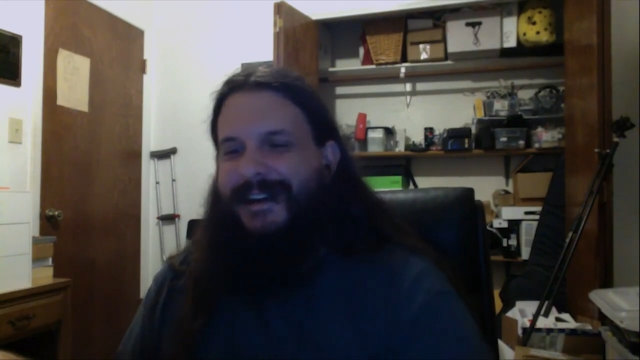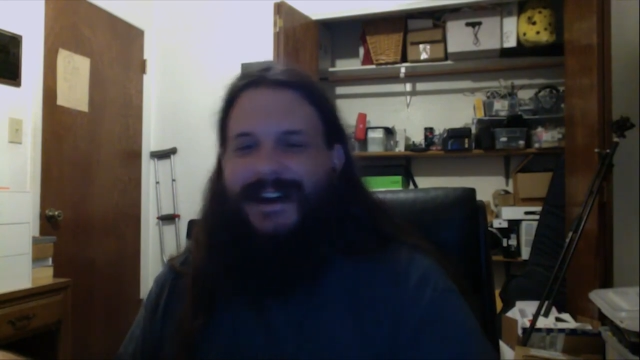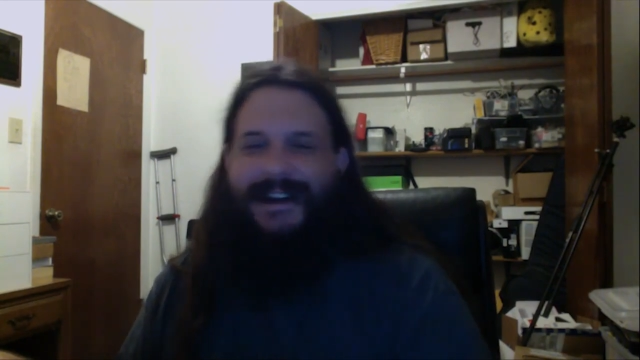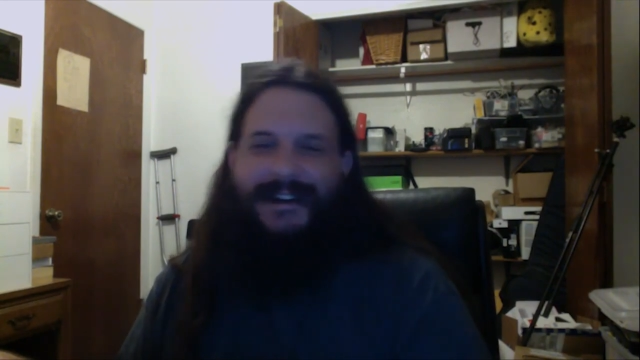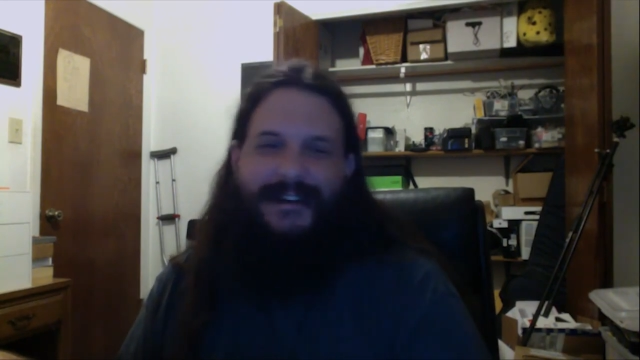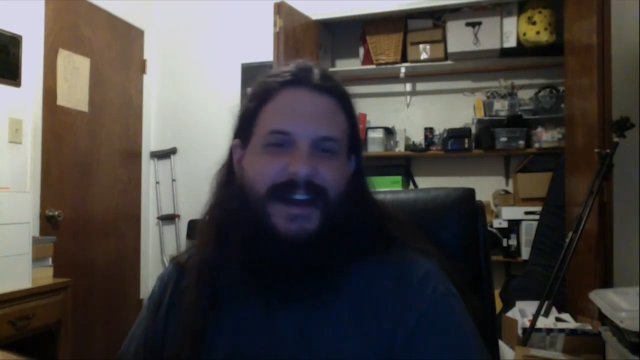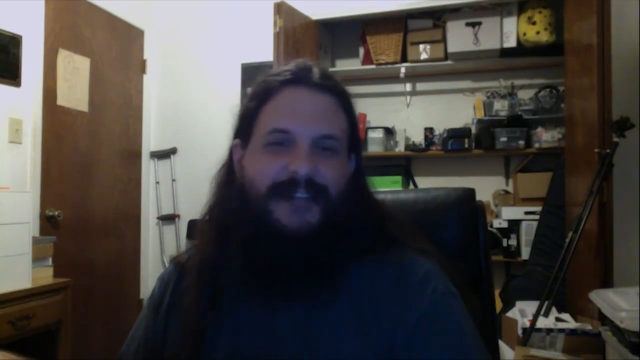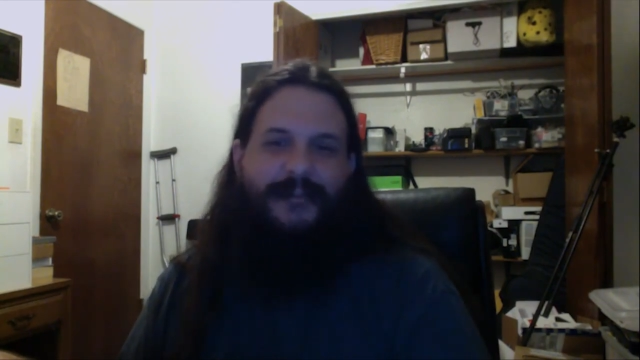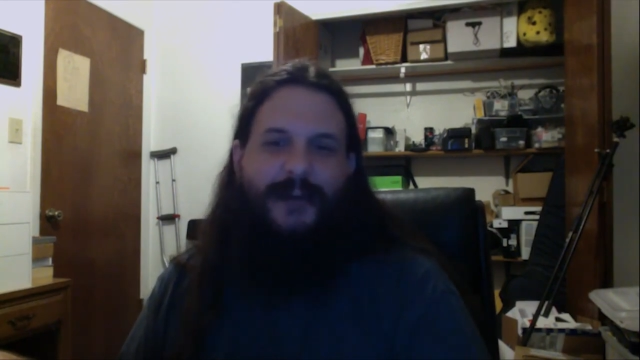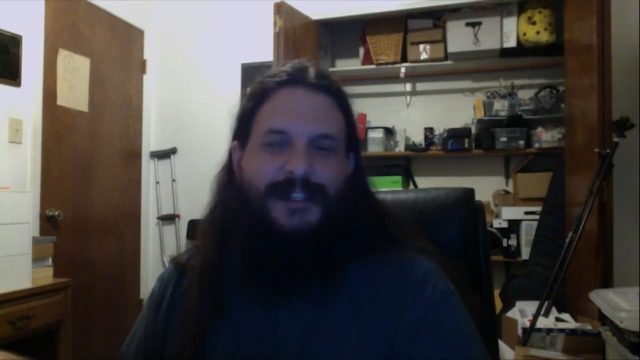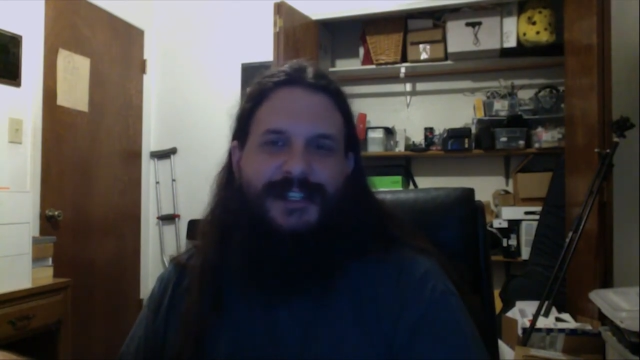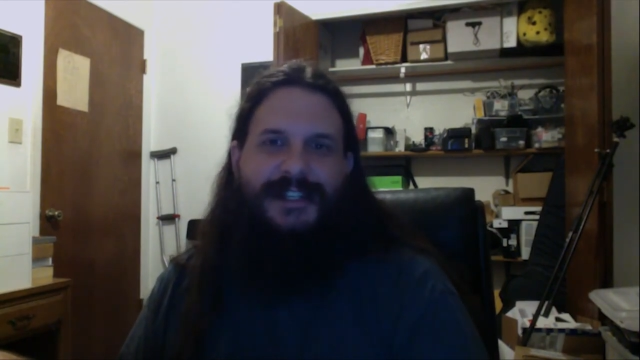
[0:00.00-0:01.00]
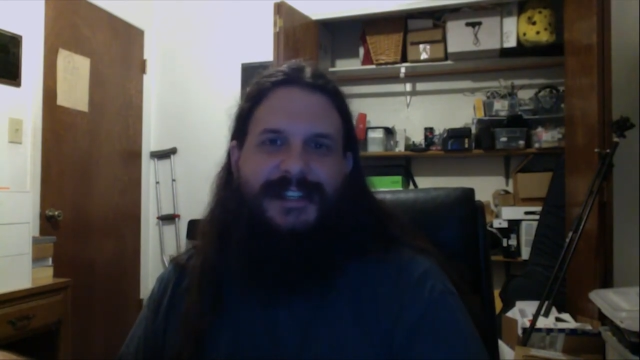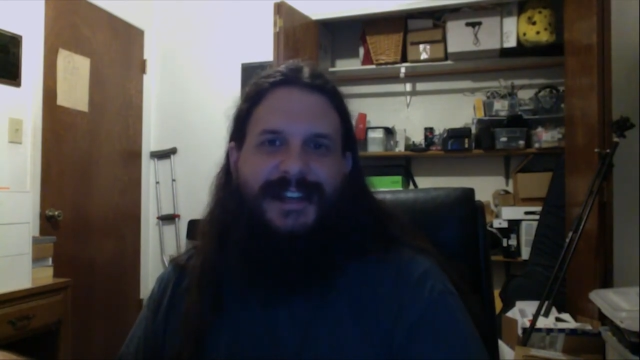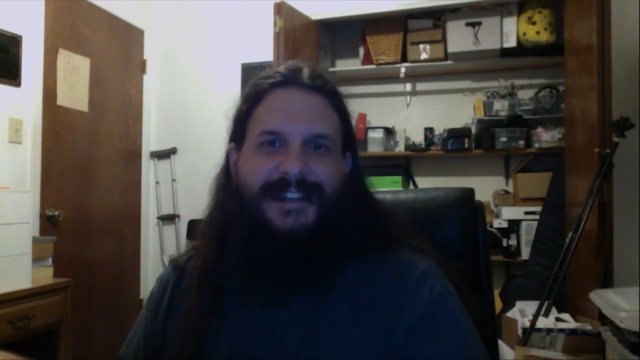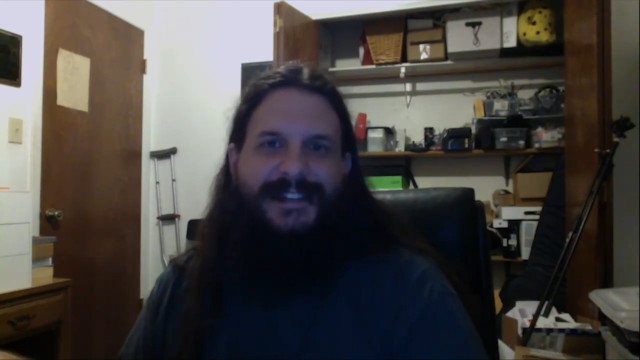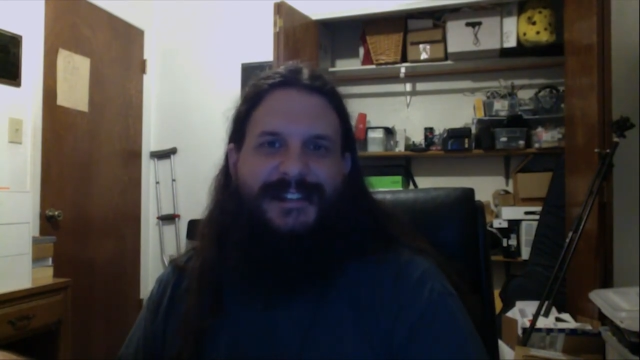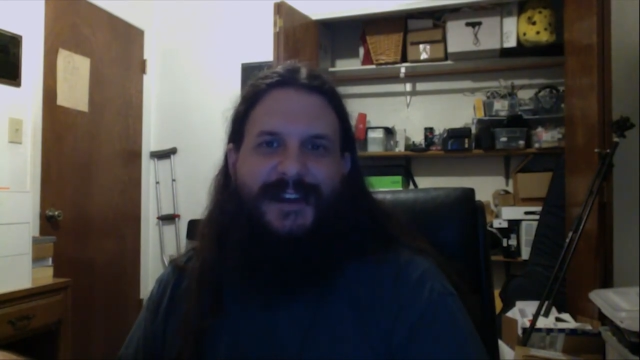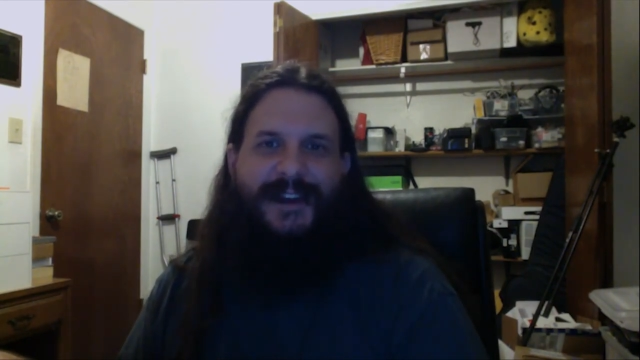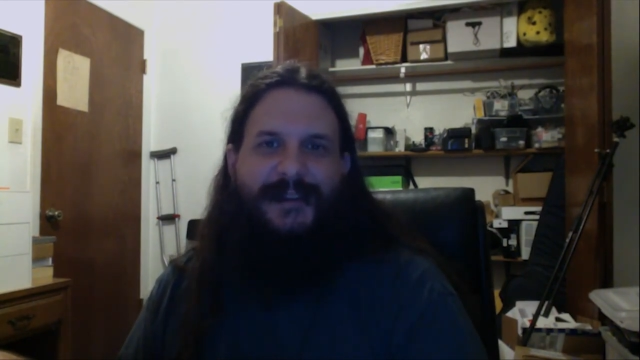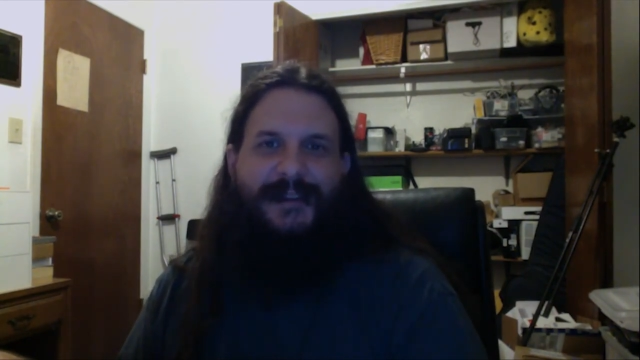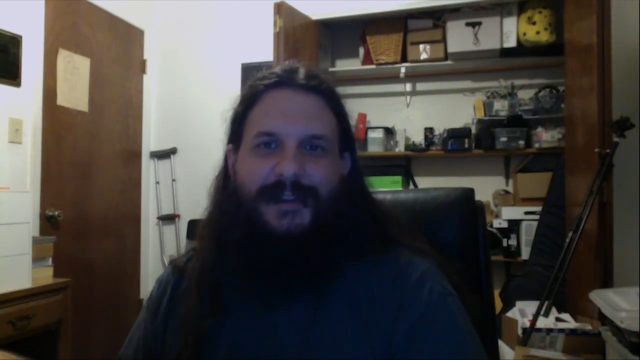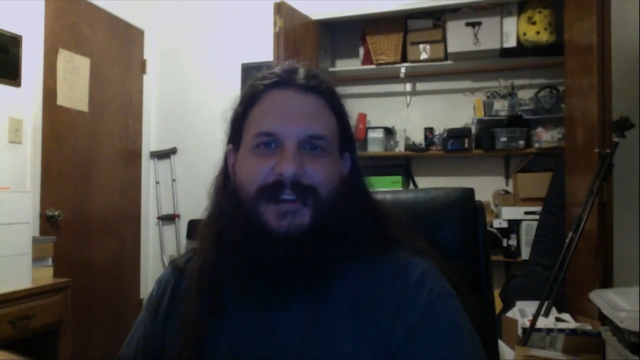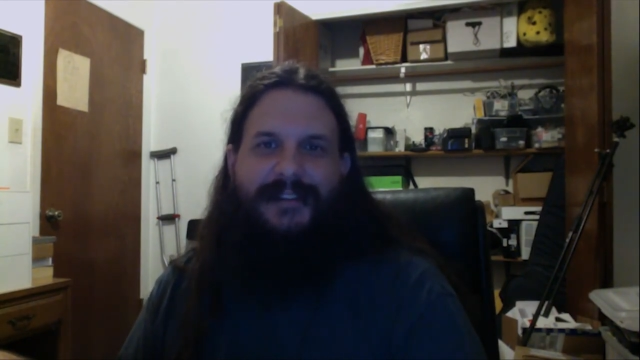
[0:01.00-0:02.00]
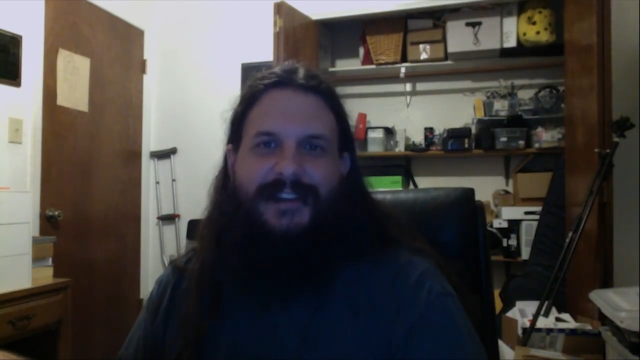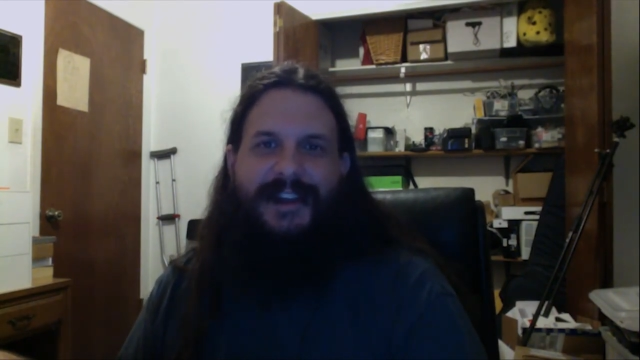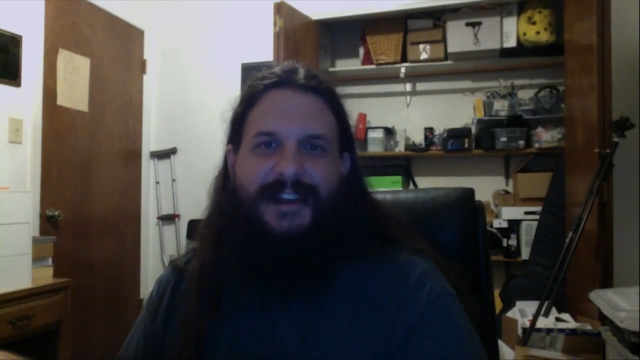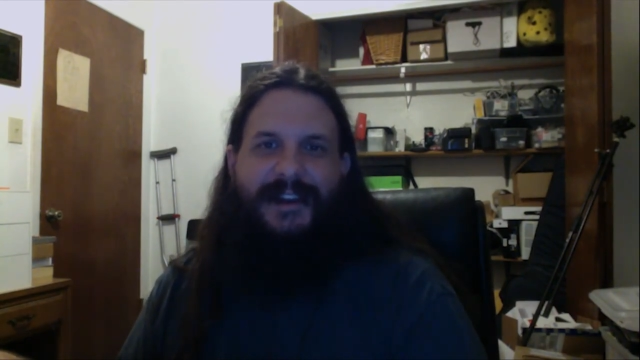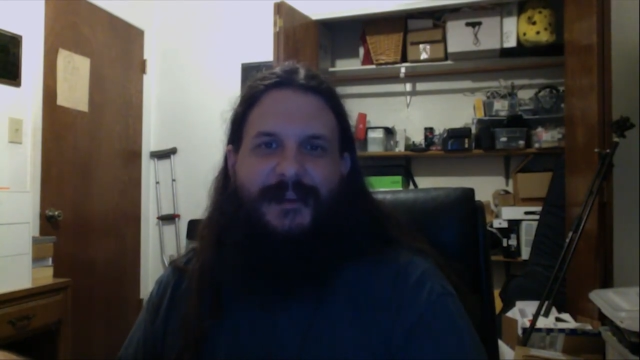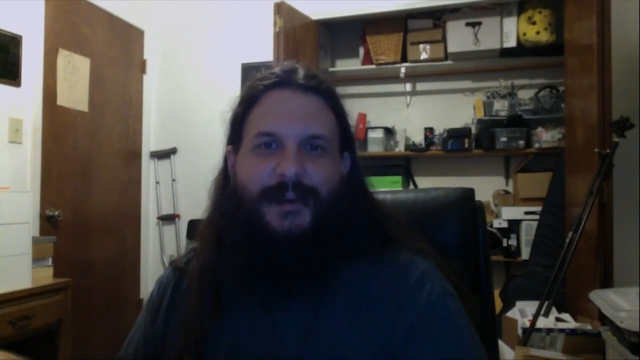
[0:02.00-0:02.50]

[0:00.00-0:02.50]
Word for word: know. I haven't watched this yet, so I don't really have any idea